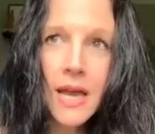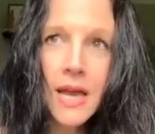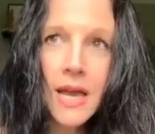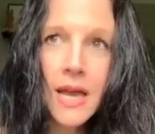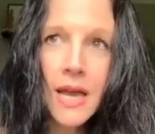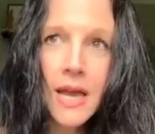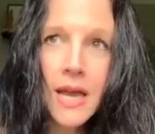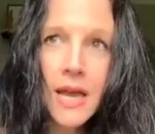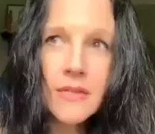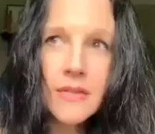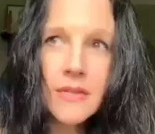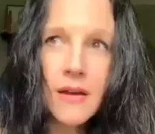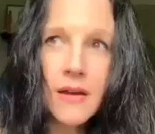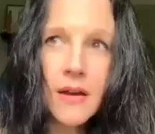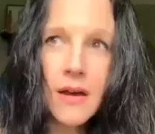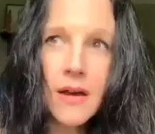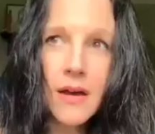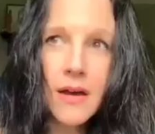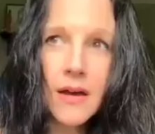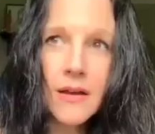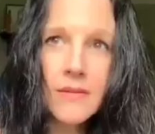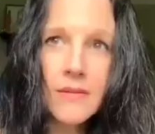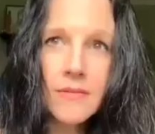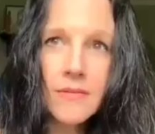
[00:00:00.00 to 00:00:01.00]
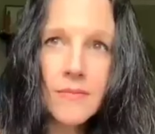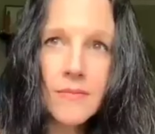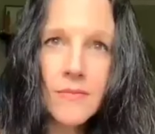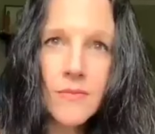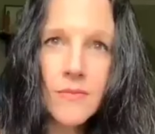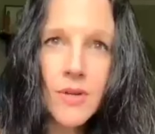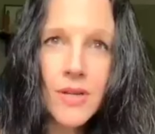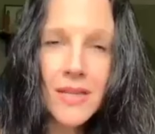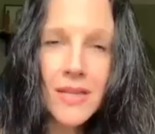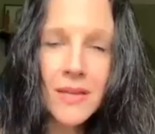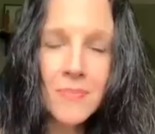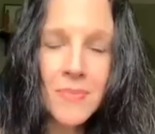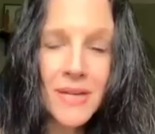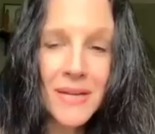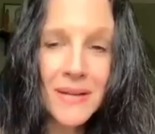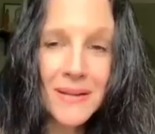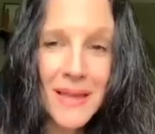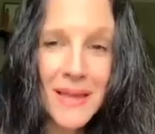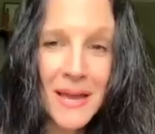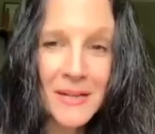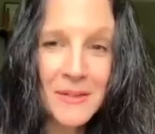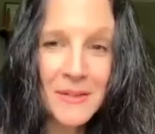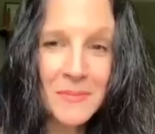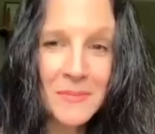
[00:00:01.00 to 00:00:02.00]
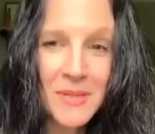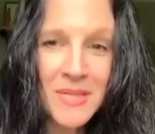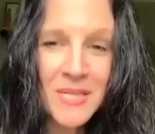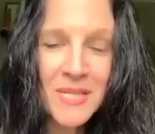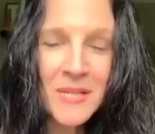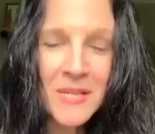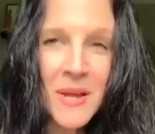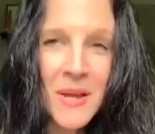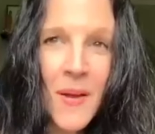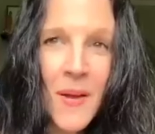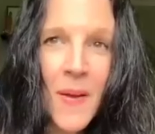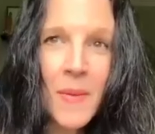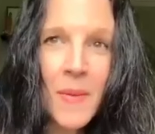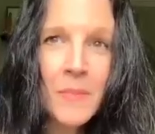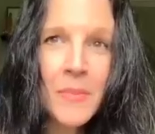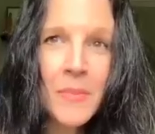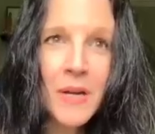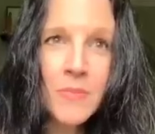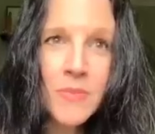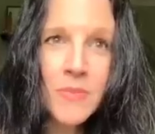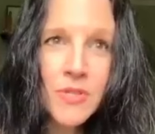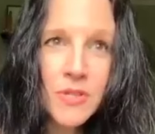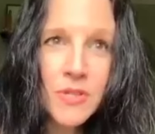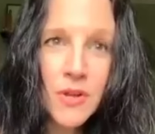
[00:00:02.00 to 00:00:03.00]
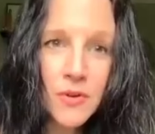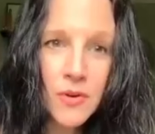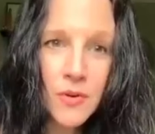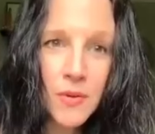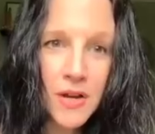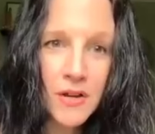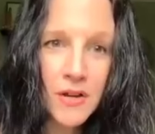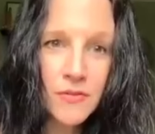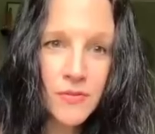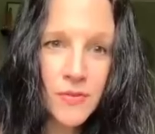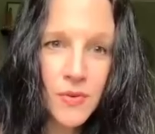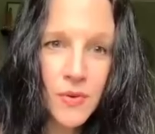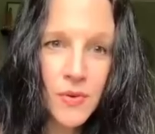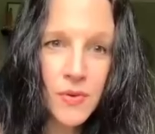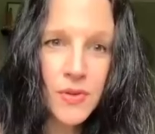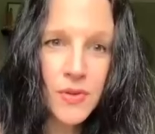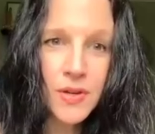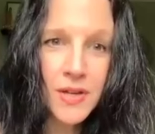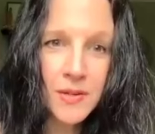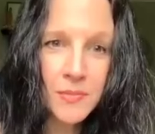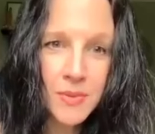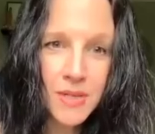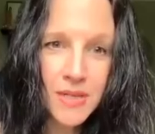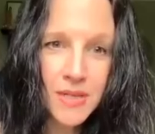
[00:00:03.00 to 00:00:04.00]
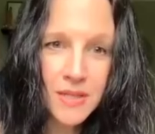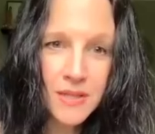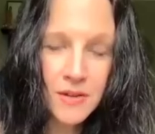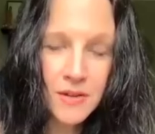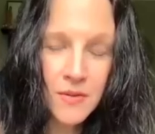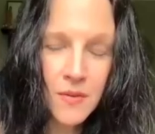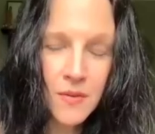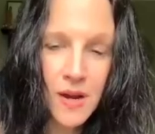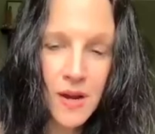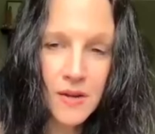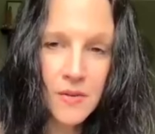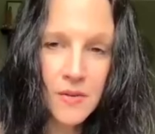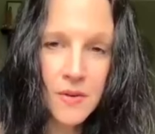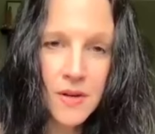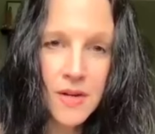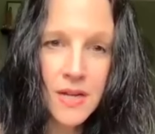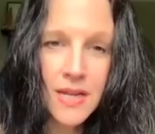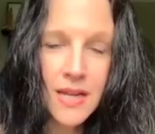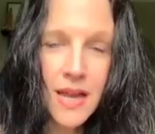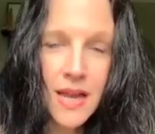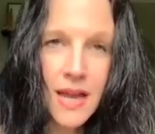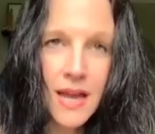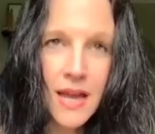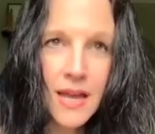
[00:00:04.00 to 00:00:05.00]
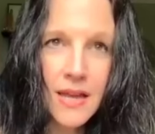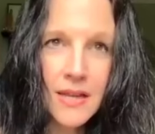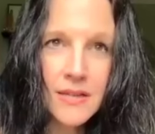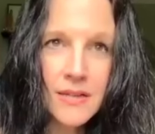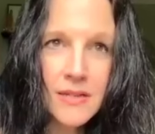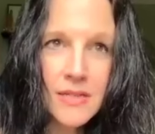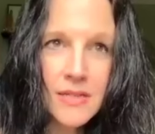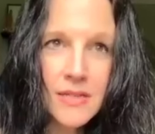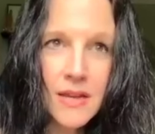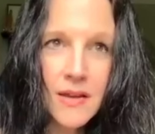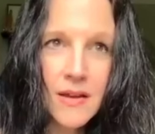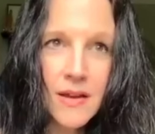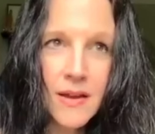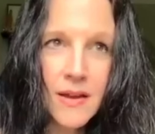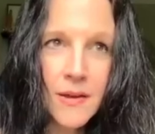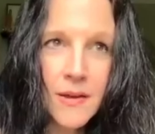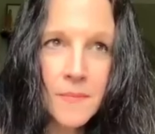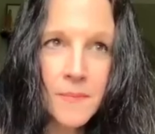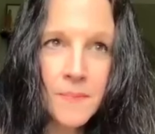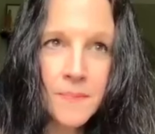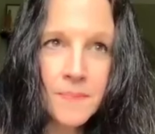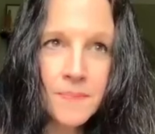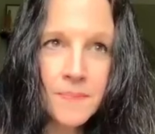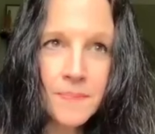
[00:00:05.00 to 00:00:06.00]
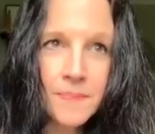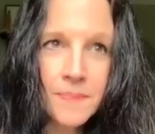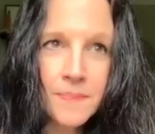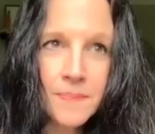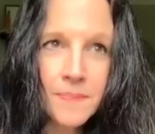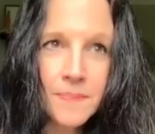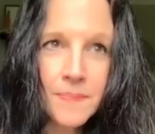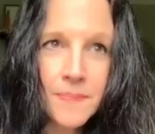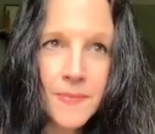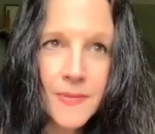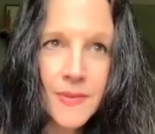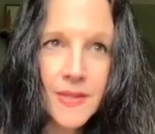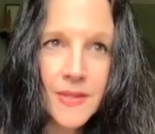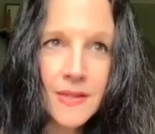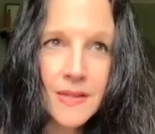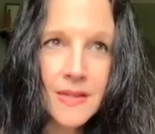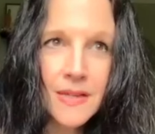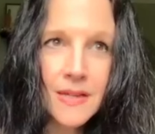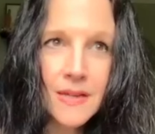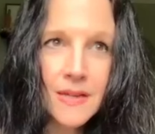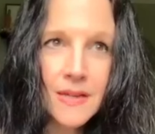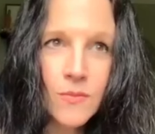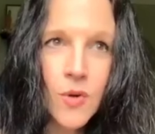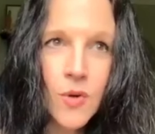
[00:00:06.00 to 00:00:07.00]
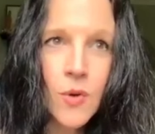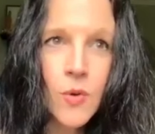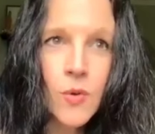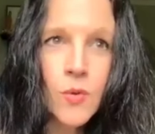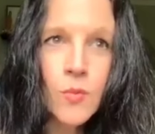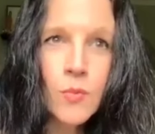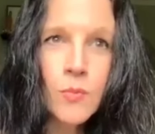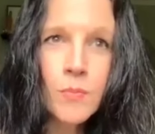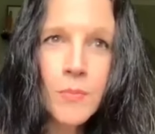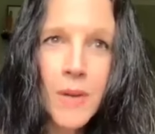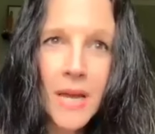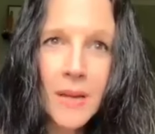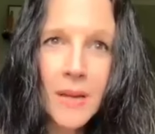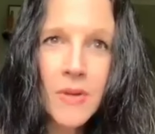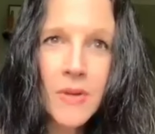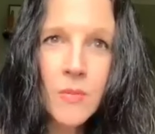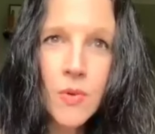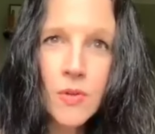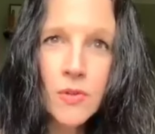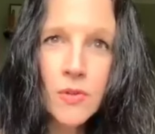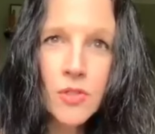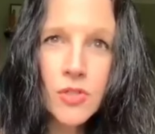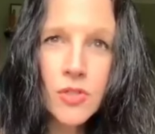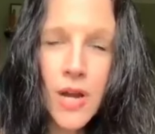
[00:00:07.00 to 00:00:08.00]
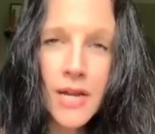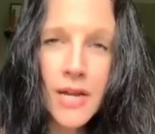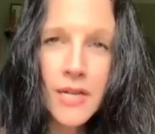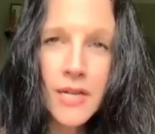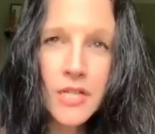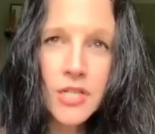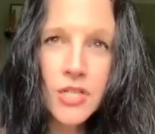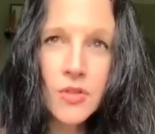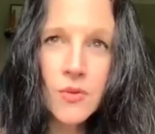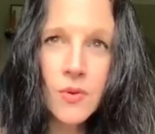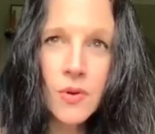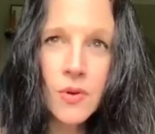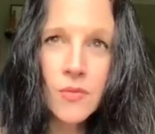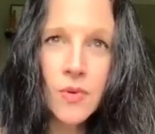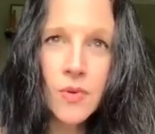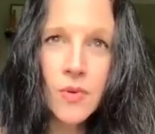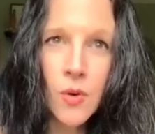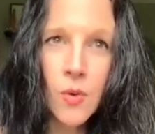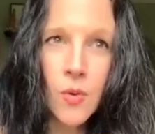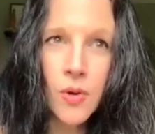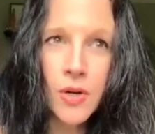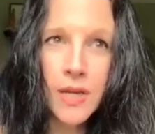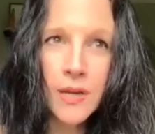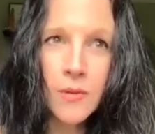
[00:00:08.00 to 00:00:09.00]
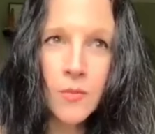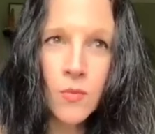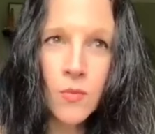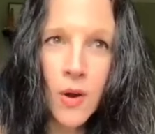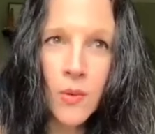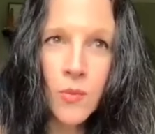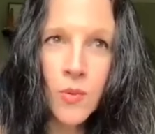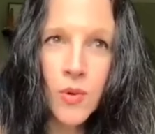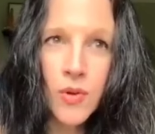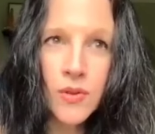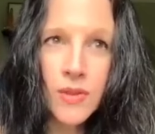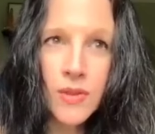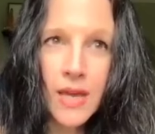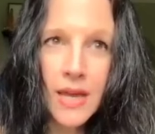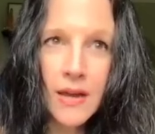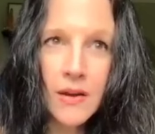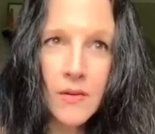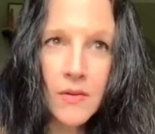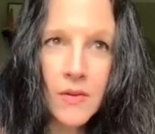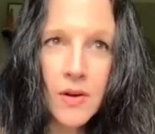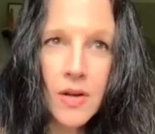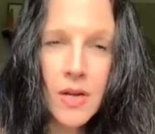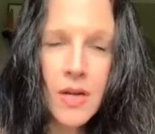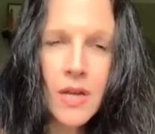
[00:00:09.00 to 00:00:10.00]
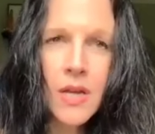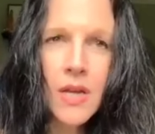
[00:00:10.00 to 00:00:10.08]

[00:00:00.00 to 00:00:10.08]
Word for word: and uh, really big alignments, but I'm so grateful you're gonna be there, Gregory. And um, we'll maybe we'll try to do a recording while we're there,